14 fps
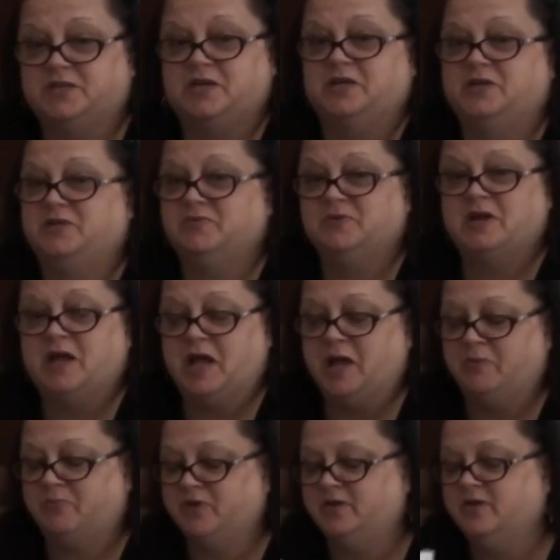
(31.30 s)
to tell you what
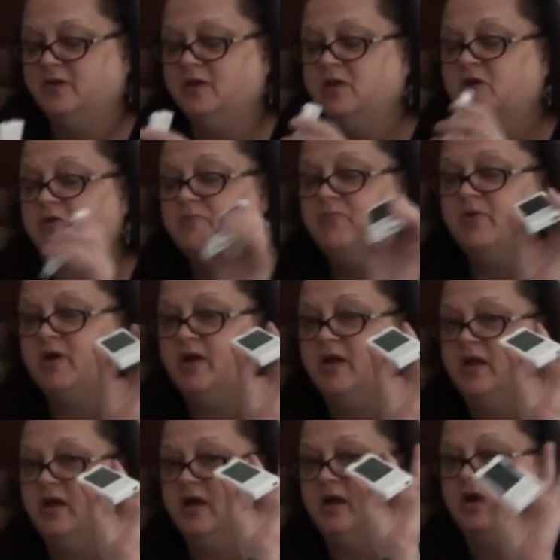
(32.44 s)
happened. But
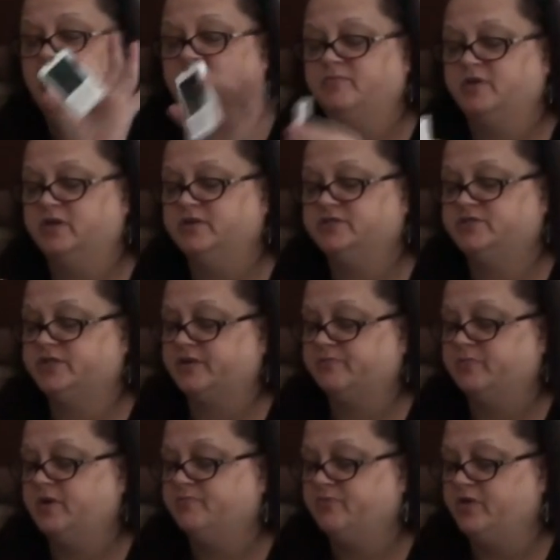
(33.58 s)
I'm going to check
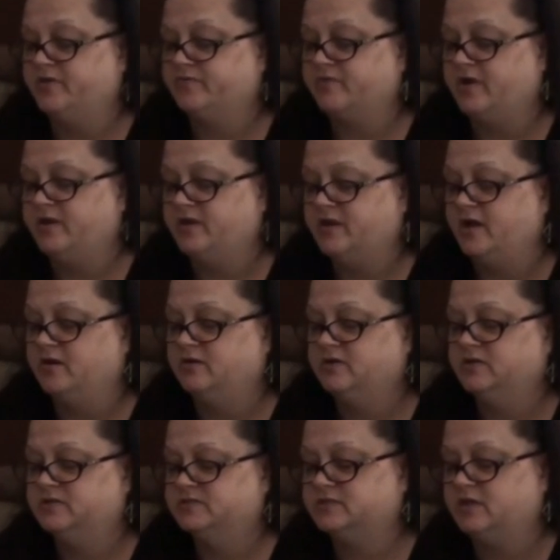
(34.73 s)
my blood right now
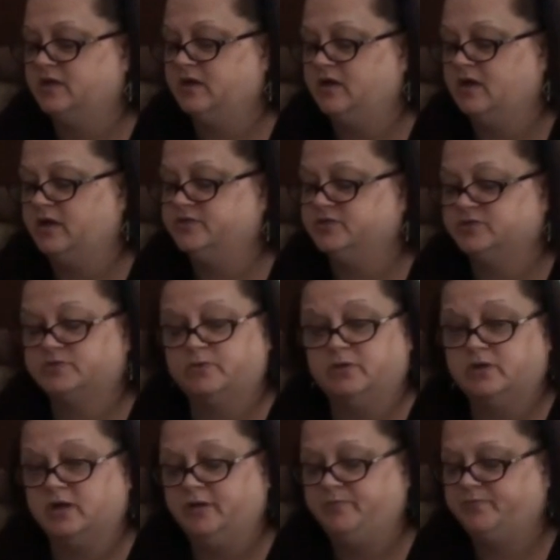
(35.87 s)
because I just
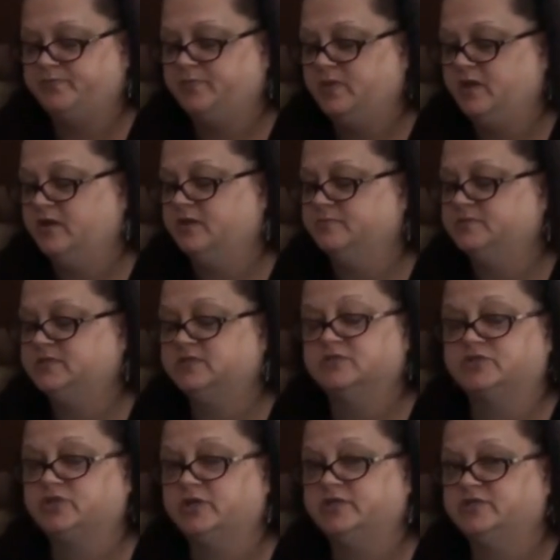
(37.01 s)
woke up and I'm still
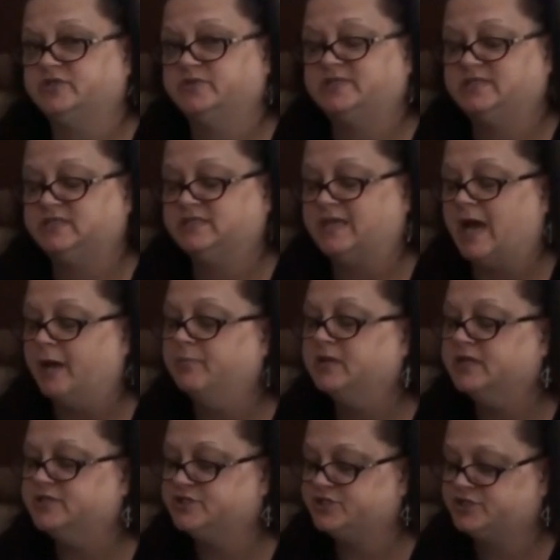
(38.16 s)
trying to
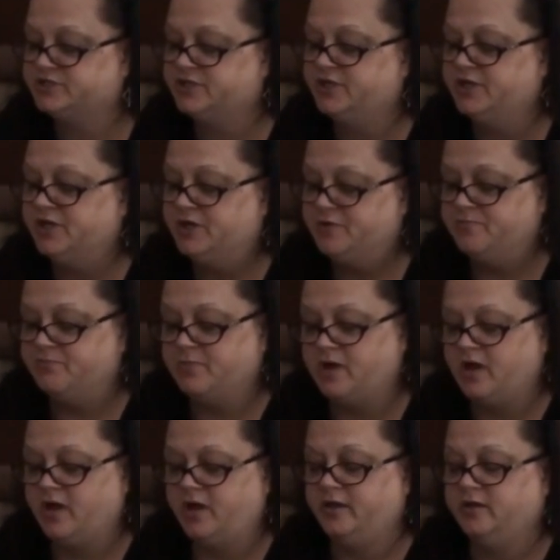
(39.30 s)
establish
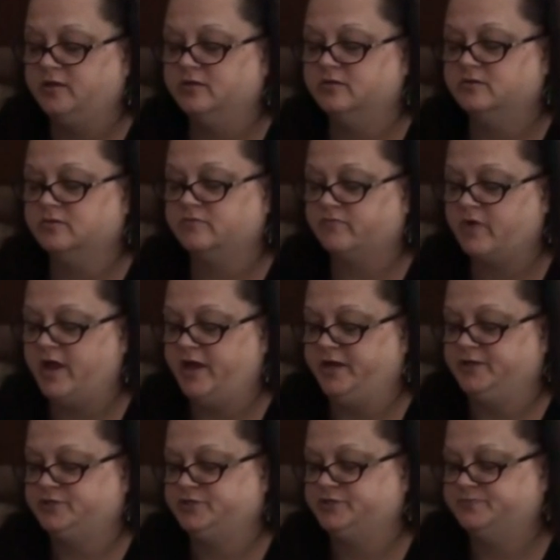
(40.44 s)
my
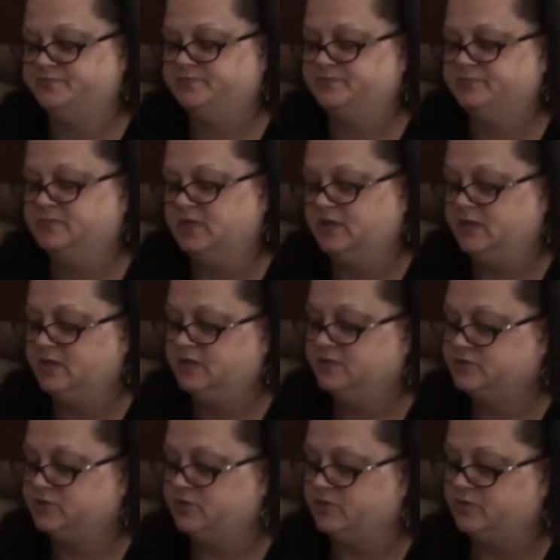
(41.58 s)
range.
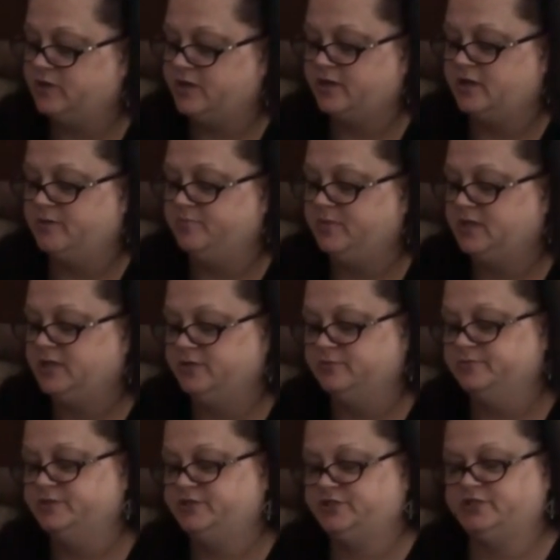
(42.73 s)
So I got my little
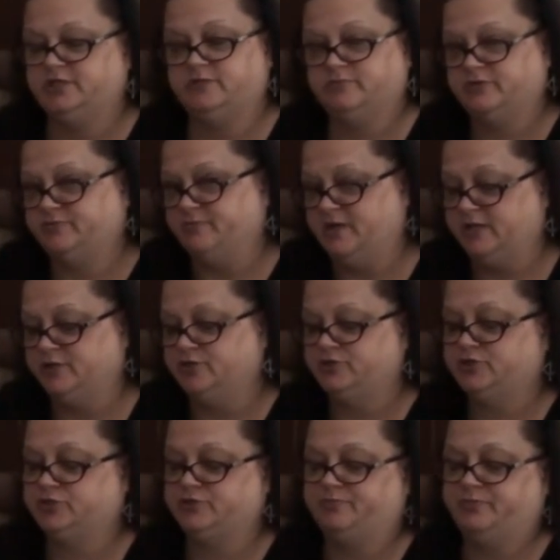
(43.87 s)
machine with my little
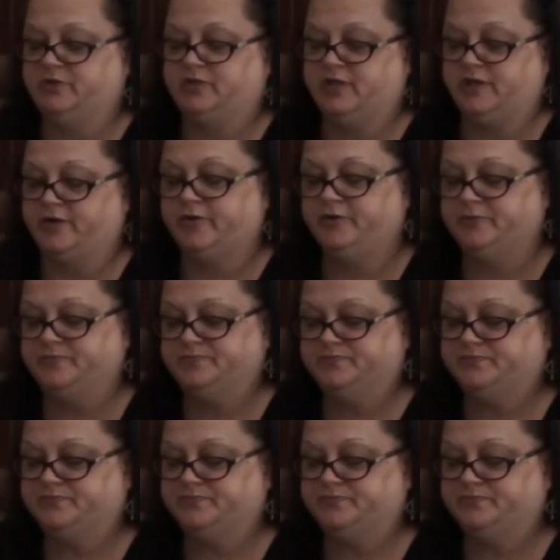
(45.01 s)
strip in there.